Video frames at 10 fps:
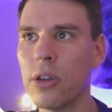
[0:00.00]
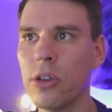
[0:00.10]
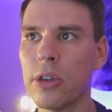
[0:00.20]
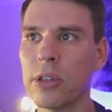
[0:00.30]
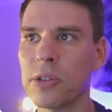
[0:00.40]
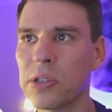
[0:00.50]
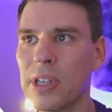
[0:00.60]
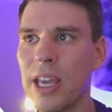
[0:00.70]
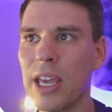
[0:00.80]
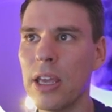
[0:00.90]
you can
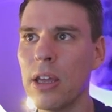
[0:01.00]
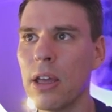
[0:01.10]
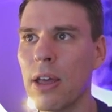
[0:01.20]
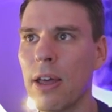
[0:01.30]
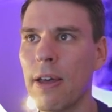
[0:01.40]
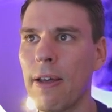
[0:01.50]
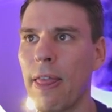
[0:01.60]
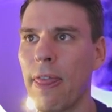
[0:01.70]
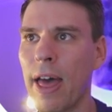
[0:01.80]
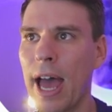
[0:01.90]
see
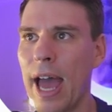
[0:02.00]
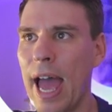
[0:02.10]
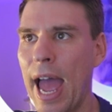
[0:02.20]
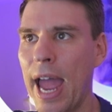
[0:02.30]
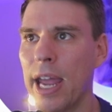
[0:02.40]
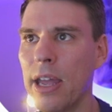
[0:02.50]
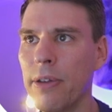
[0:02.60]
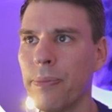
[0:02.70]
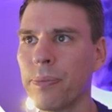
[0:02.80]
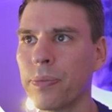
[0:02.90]
that A
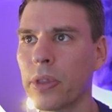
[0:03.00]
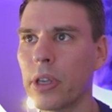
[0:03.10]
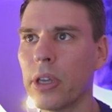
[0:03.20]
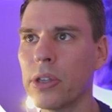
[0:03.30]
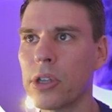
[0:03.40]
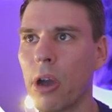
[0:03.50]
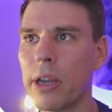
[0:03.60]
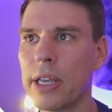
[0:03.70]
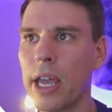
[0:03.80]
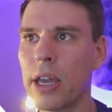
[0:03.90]
is
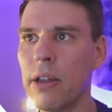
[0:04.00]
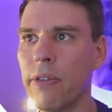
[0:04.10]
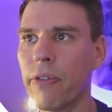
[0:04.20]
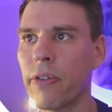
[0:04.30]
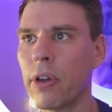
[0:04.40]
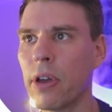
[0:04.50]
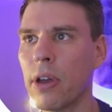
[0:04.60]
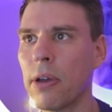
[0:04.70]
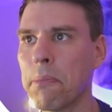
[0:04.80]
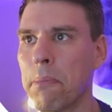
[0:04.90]
going negative,
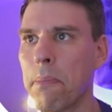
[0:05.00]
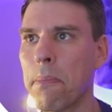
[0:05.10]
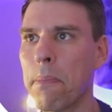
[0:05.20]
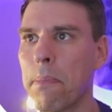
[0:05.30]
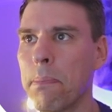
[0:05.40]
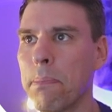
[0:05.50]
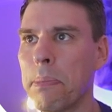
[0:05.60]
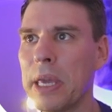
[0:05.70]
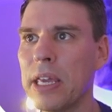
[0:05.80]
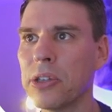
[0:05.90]

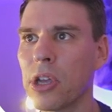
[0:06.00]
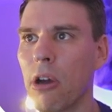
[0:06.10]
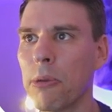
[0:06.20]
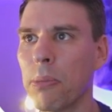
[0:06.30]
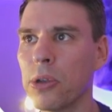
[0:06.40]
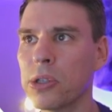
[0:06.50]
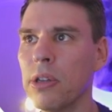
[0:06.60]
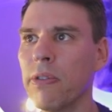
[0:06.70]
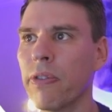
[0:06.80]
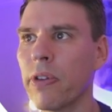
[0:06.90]
B is going positive,